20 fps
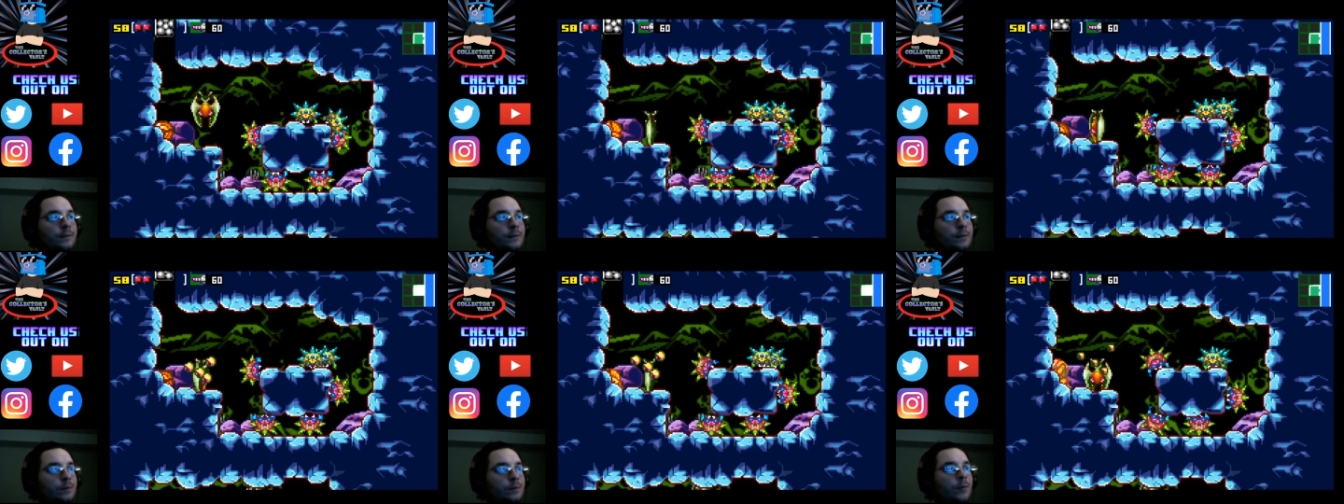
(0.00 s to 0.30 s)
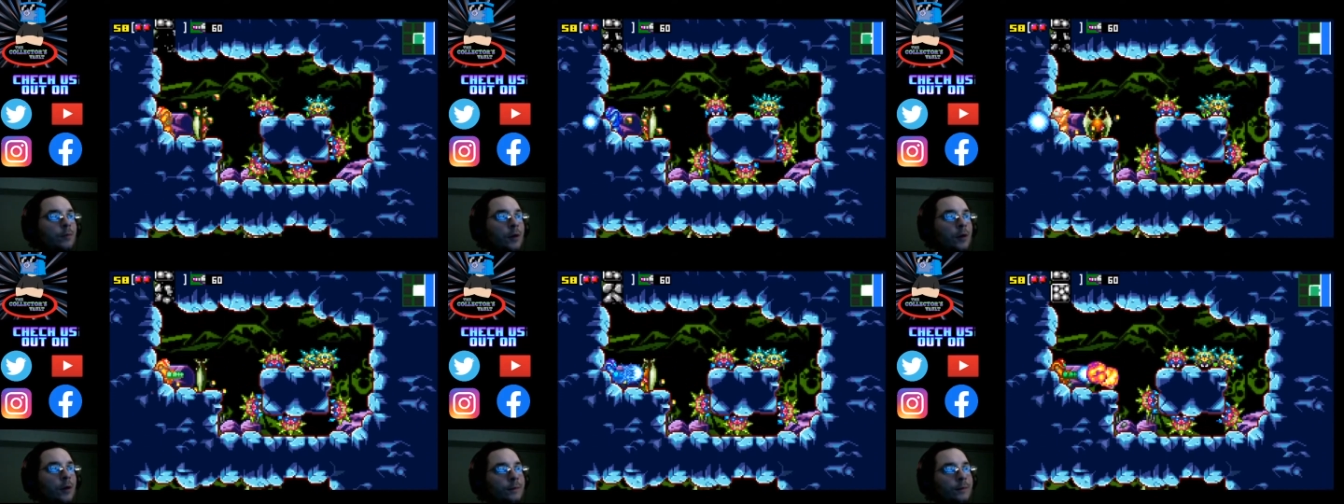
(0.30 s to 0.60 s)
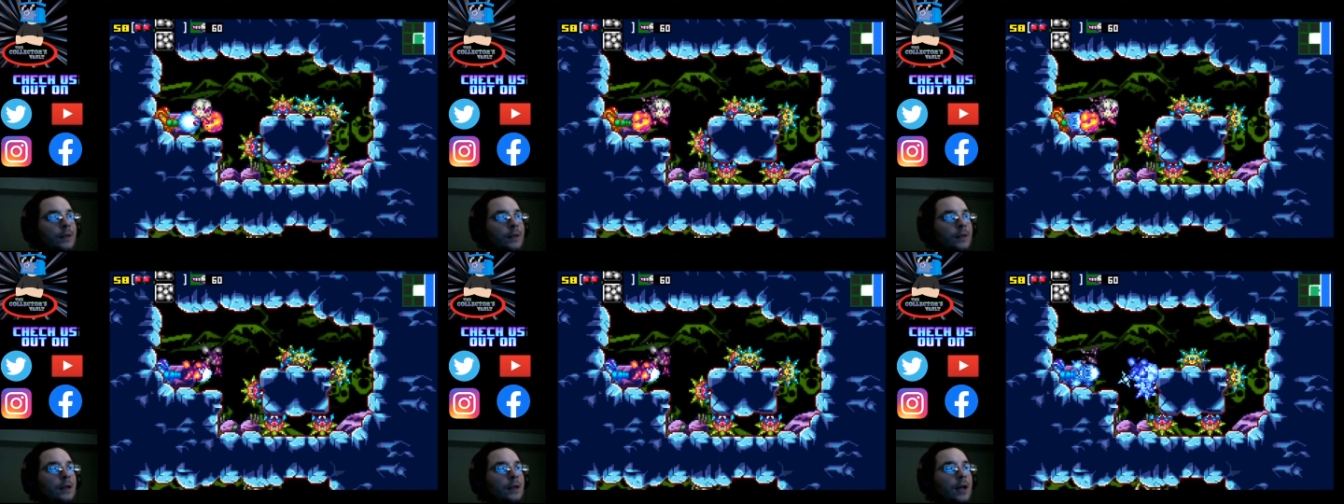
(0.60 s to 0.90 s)
well,
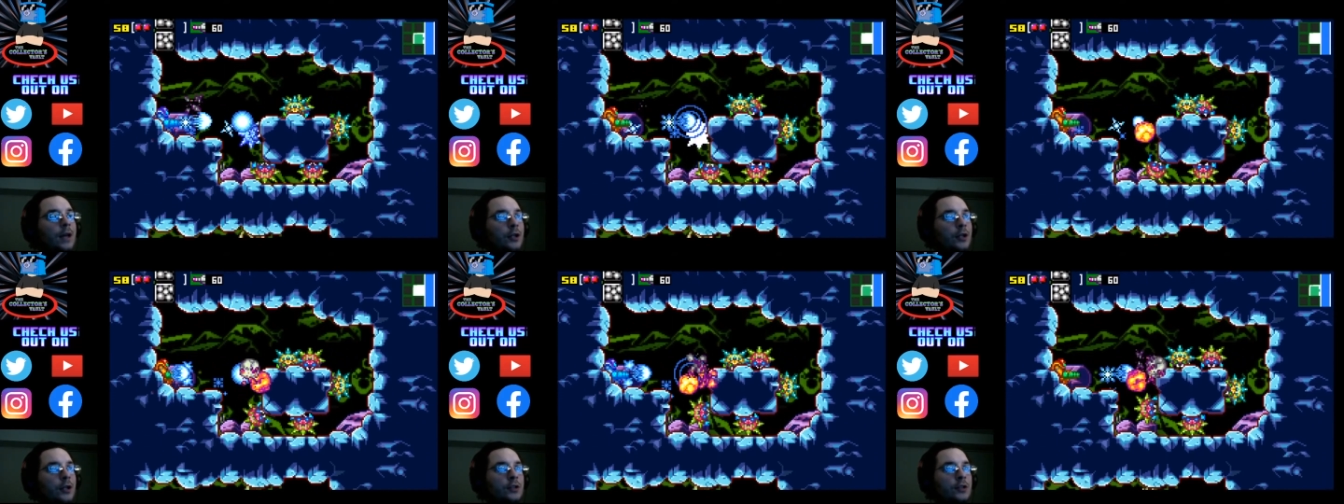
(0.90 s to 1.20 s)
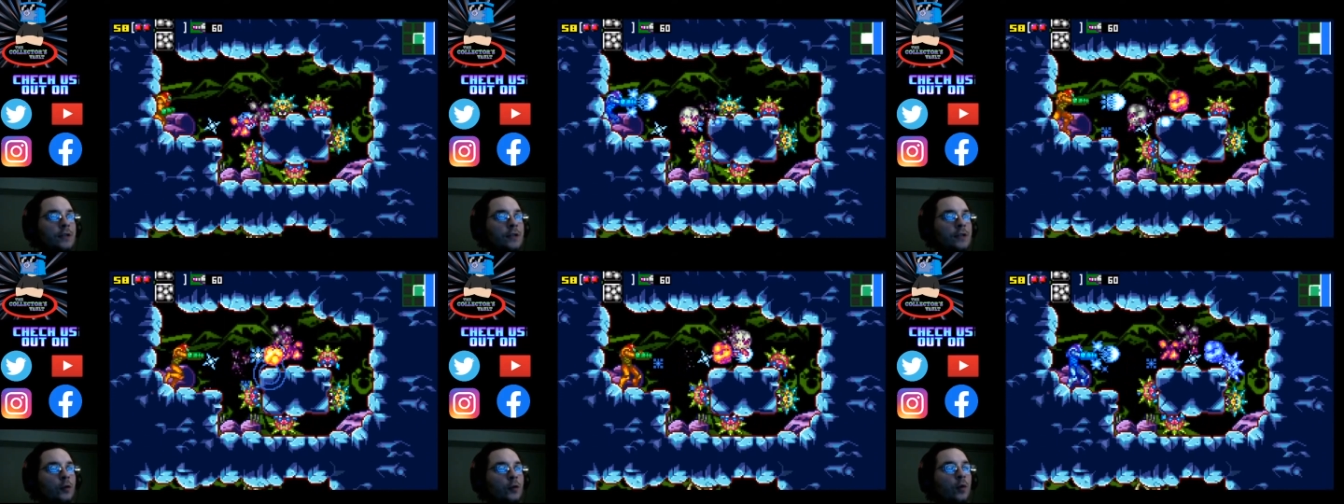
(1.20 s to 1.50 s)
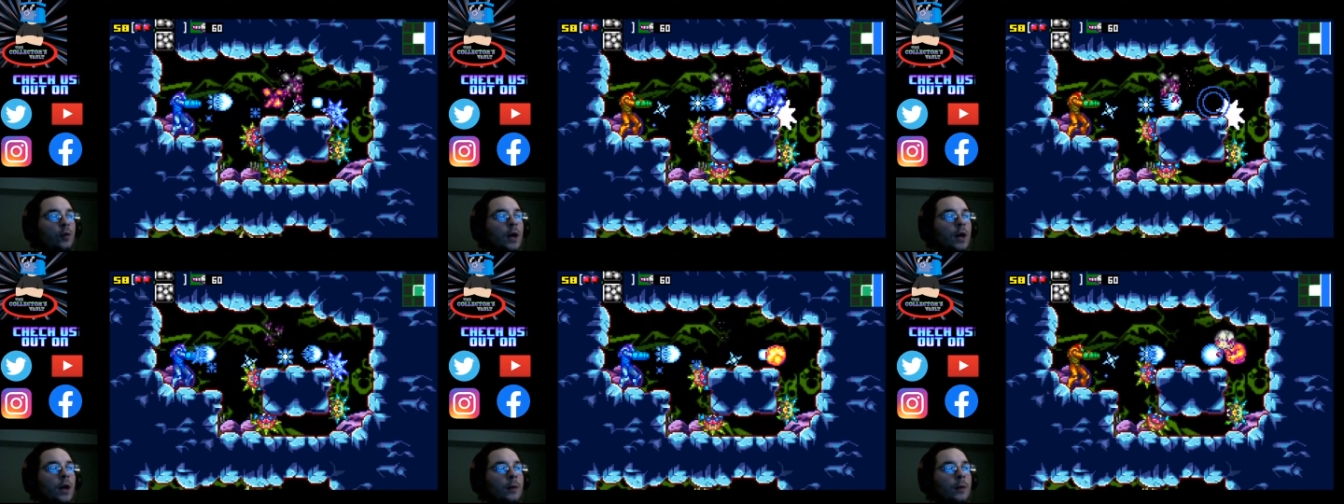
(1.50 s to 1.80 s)
I should say for a
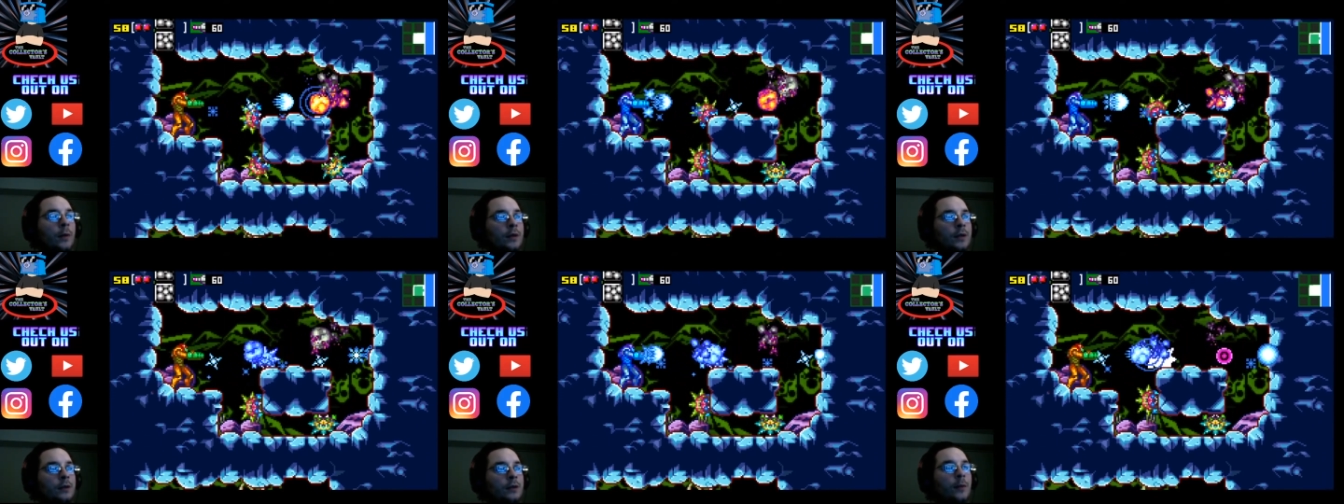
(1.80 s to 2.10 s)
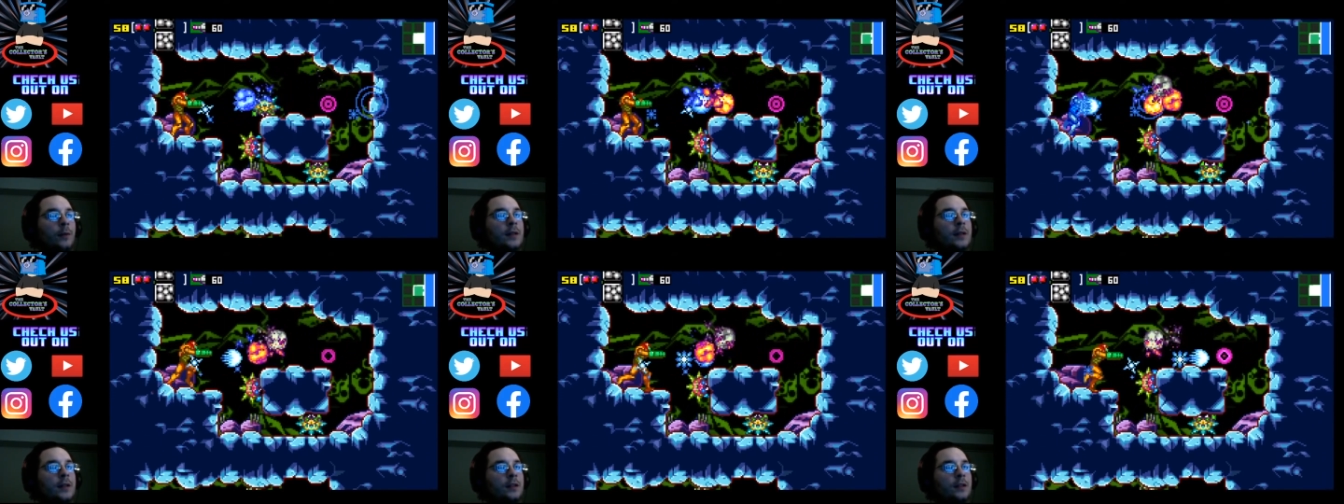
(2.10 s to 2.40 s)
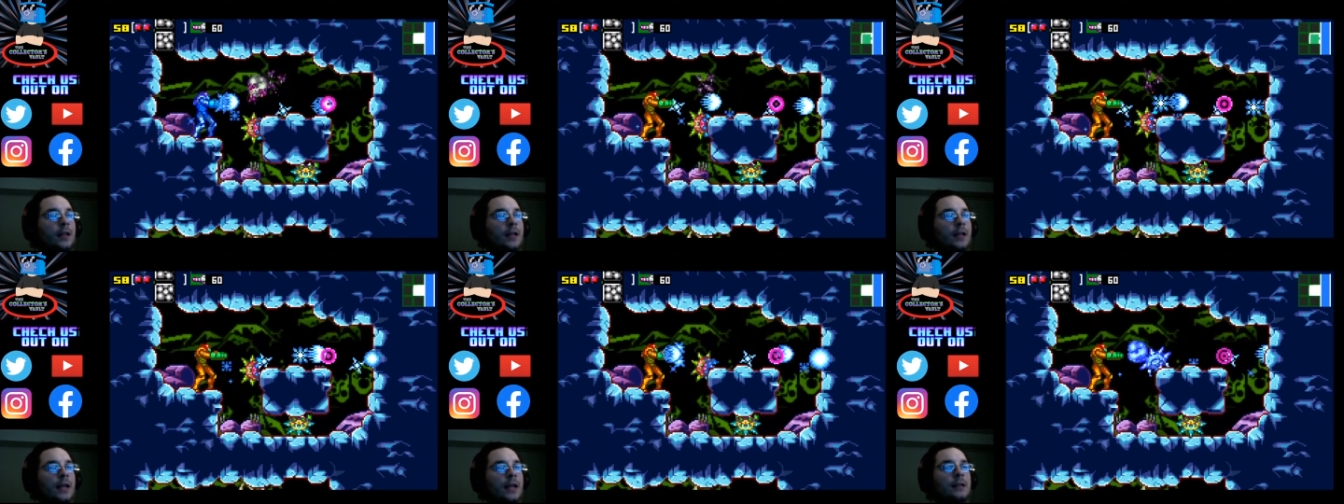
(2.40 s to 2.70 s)
while, but you
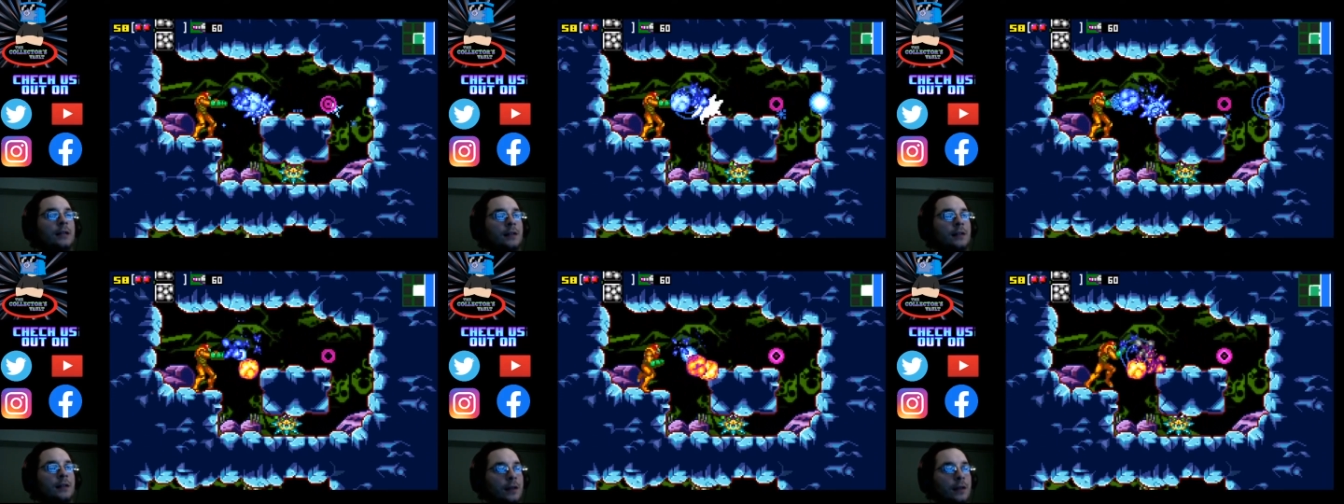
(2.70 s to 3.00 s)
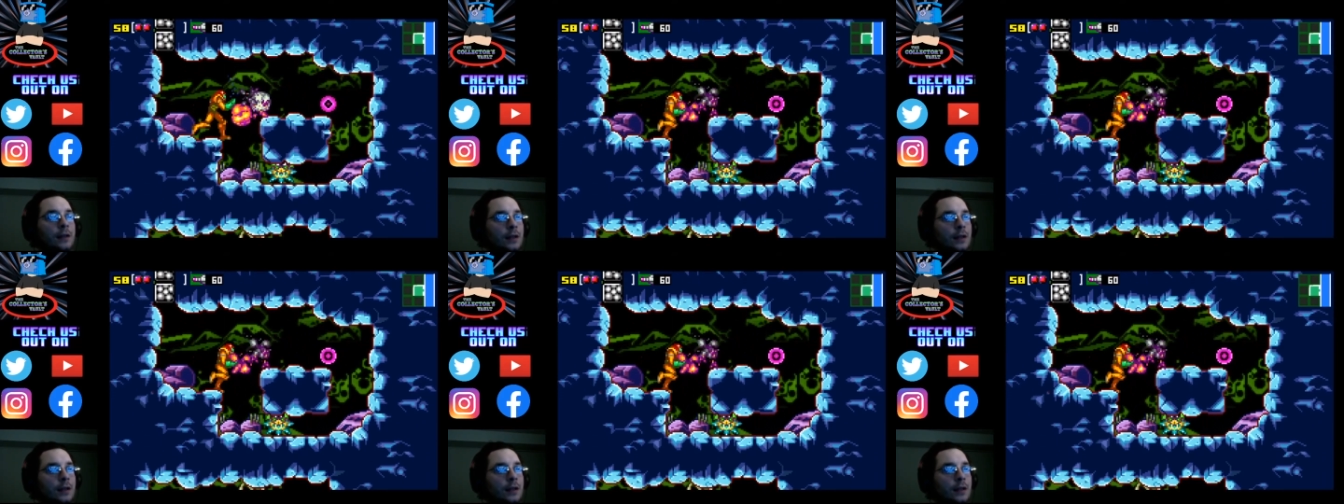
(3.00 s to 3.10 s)
basically can